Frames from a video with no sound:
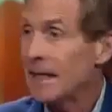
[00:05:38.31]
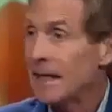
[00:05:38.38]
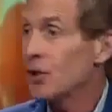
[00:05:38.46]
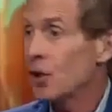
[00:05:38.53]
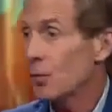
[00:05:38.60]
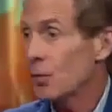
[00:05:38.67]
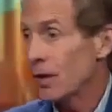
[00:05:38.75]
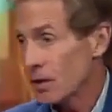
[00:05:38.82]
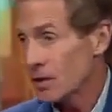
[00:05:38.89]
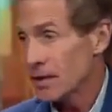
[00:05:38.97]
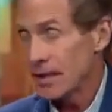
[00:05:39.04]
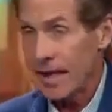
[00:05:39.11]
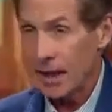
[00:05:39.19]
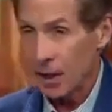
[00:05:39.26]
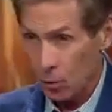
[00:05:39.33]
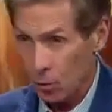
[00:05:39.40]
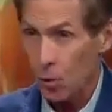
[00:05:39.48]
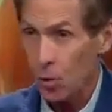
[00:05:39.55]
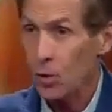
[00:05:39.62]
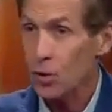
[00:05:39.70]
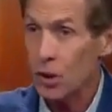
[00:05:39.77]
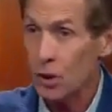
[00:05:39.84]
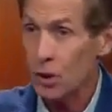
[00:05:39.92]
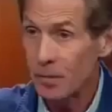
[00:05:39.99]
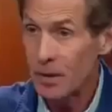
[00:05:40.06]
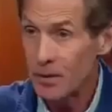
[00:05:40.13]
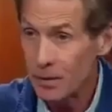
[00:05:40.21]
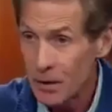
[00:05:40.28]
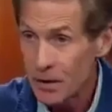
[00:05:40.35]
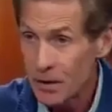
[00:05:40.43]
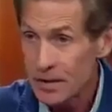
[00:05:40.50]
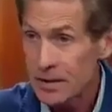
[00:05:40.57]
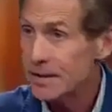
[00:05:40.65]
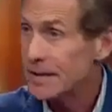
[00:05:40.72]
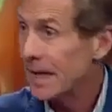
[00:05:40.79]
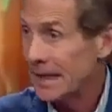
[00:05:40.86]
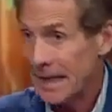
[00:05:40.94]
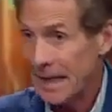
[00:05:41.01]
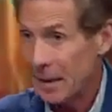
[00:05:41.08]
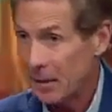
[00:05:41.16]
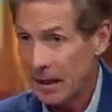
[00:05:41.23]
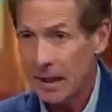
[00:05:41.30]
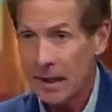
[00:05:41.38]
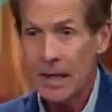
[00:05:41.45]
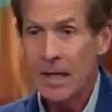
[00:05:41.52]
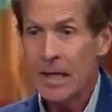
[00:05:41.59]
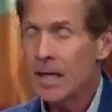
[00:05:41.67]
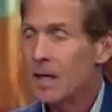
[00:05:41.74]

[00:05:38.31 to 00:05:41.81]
I didn't know Nelson Aguilar was going to be this dynamic,